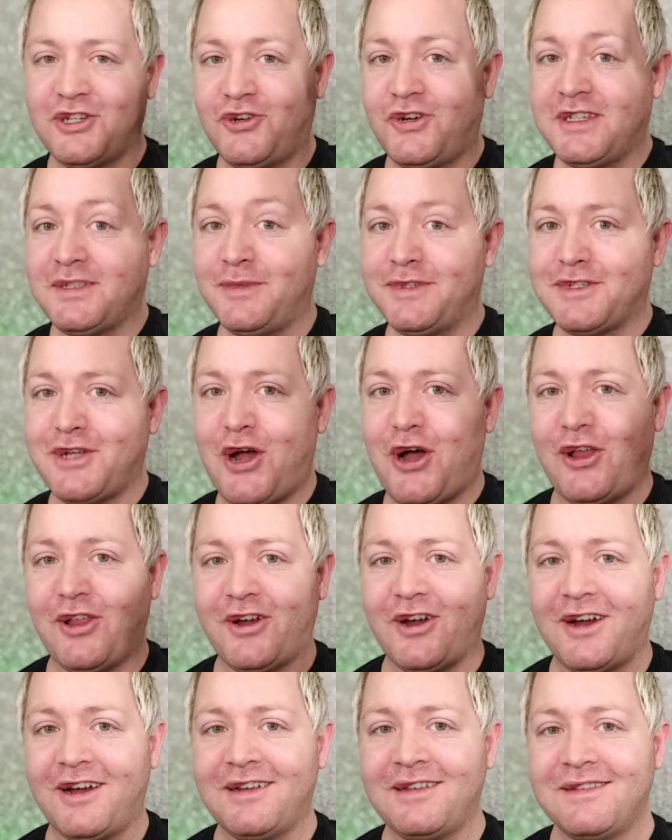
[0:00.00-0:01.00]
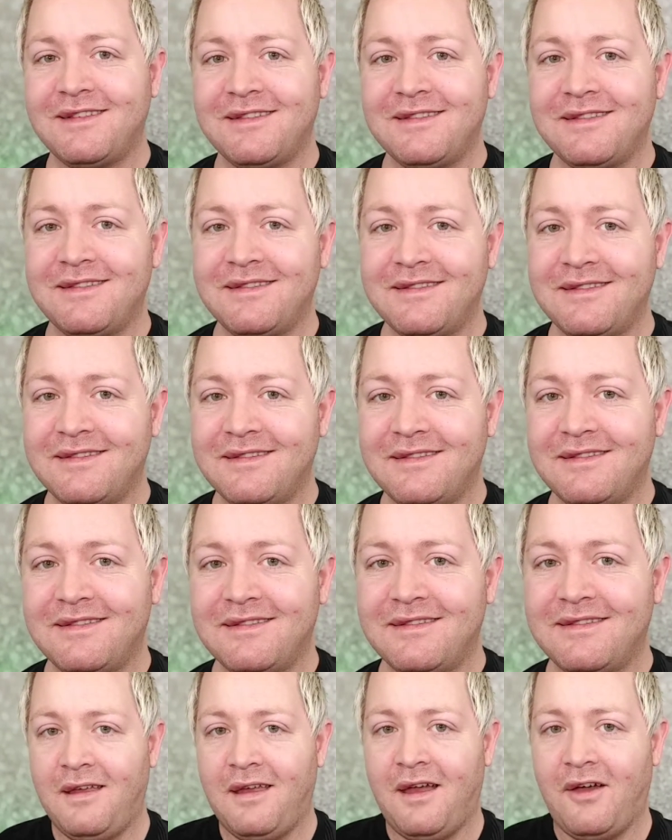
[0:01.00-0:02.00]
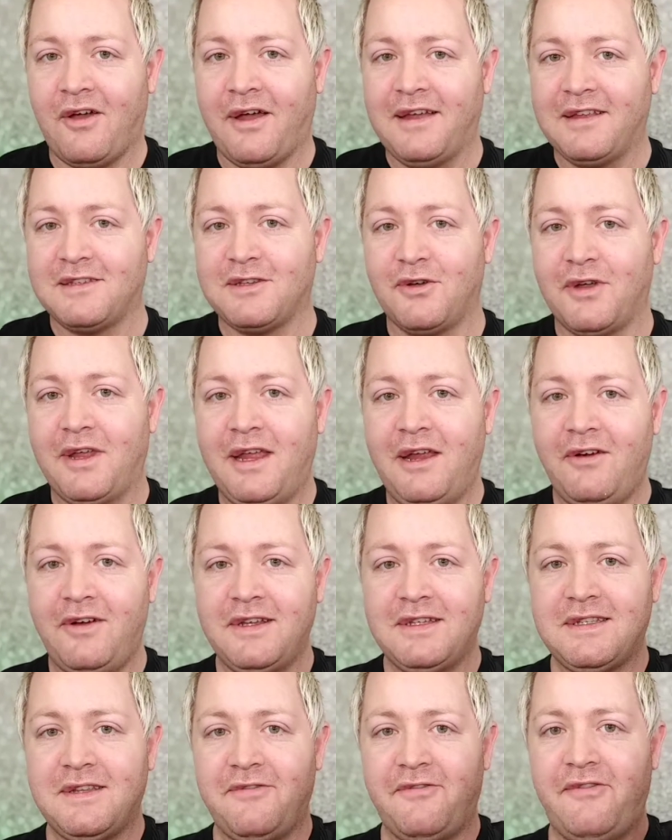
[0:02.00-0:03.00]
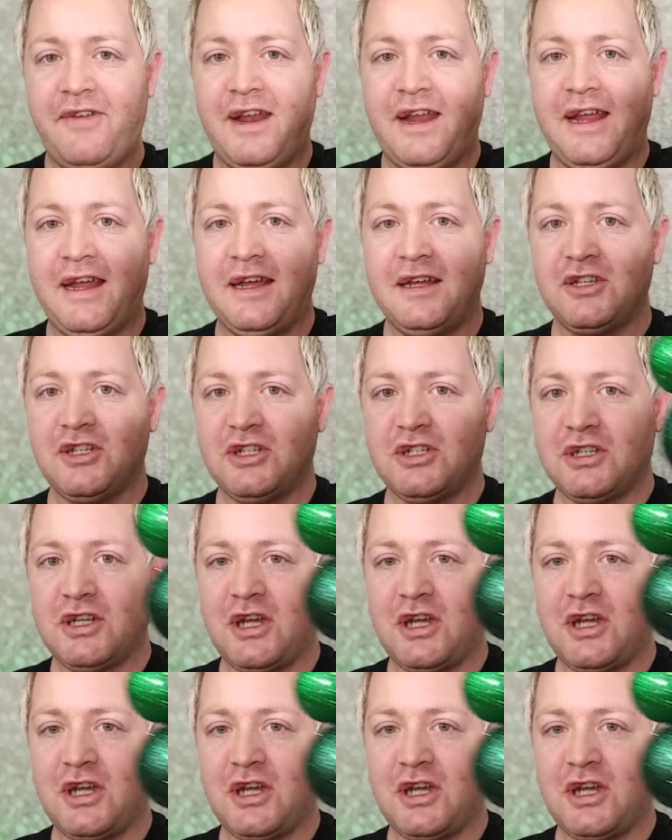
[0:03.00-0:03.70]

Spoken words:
Christmas collar. Okay, so here is the finished